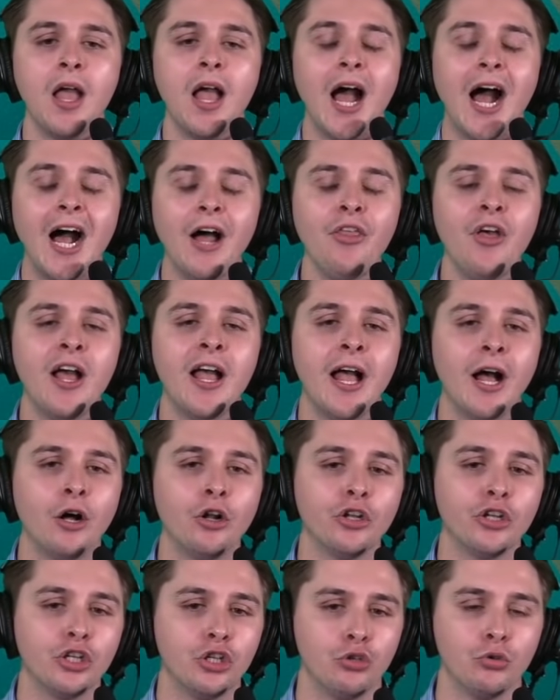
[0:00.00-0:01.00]
how the
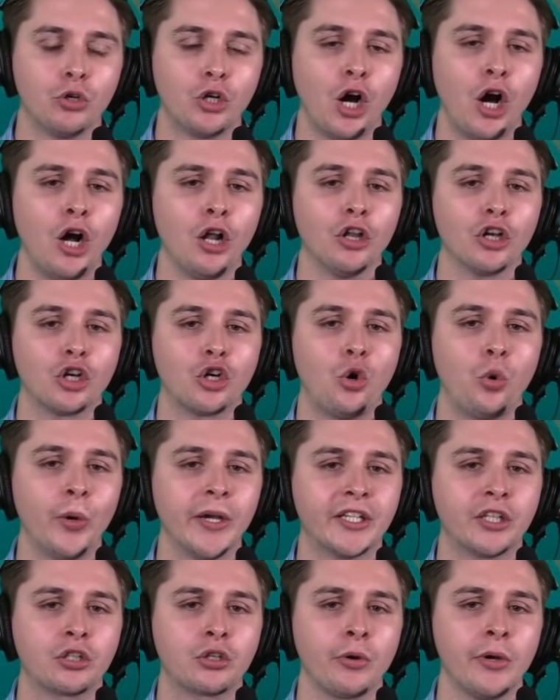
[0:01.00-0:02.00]
hell do you call a
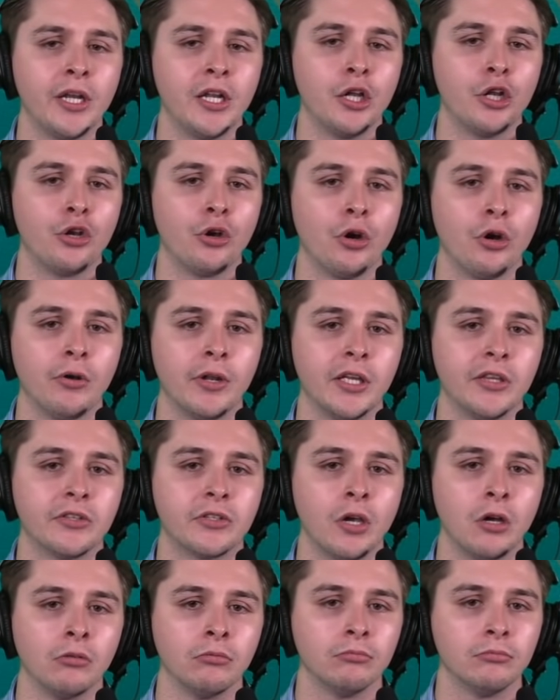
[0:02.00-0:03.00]
quick screen in your own end
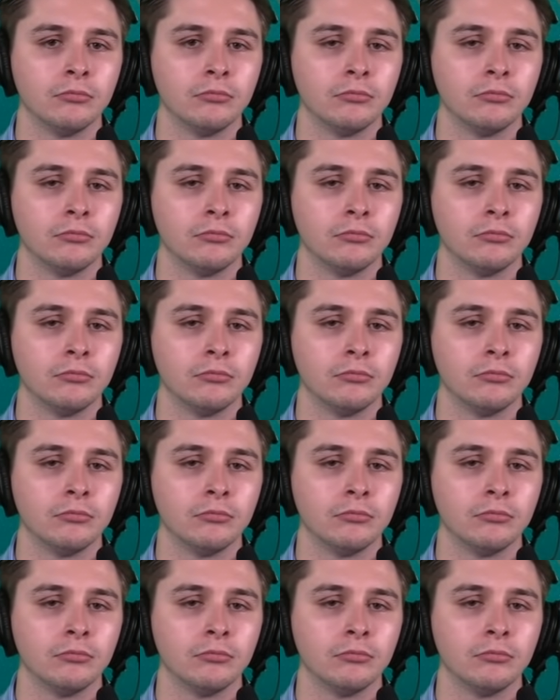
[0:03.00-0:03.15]
zone?